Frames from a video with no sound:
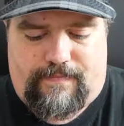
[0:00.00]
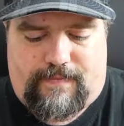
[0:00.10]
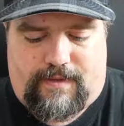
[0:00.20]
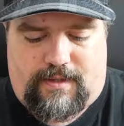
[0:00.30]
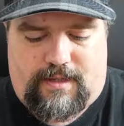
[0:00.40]

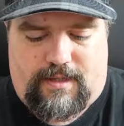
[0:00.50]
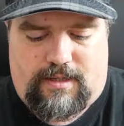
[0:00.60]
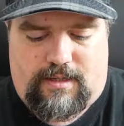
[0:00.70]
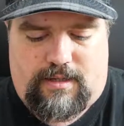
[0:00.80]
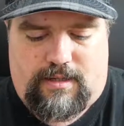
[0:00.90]

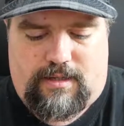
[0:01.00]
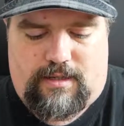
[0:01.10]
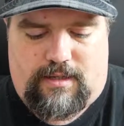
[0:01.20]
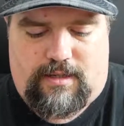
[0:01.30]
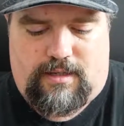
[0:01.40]

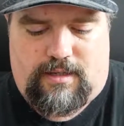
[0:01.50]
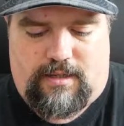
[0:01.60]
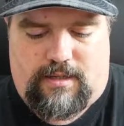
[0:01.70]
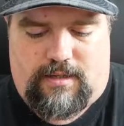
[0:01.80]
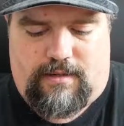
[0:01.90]

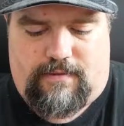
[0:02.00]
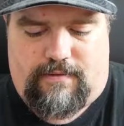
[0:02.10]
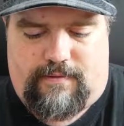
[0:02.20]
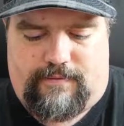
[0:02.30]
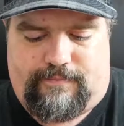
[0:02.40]

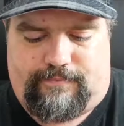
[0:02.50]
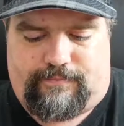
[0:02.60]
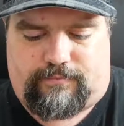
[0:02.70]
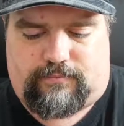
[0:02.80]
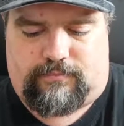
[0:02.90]

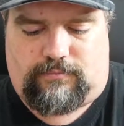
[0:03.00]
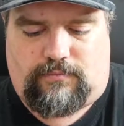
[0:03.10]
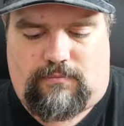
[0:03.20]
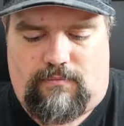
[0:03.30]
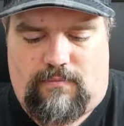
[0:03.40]

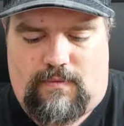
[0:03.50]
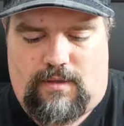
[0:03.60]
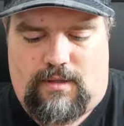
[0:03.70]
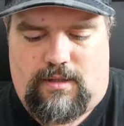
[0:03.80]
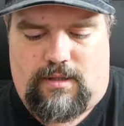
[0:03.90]

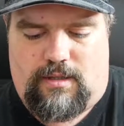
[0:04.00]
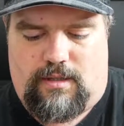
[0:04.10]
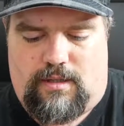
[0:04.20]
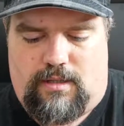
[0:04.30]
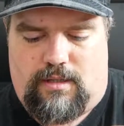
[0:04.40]

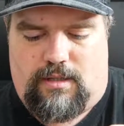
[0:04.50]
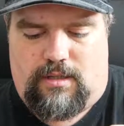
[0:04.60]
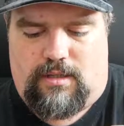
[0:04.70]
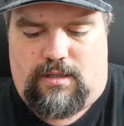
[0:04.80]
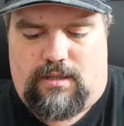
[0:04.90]

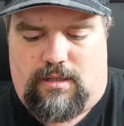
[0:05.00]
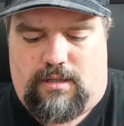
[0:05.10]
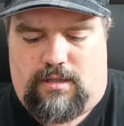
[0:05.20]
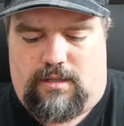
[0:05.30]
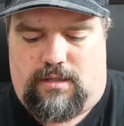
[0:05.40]

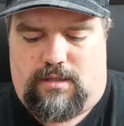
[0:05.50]
Nothing is said.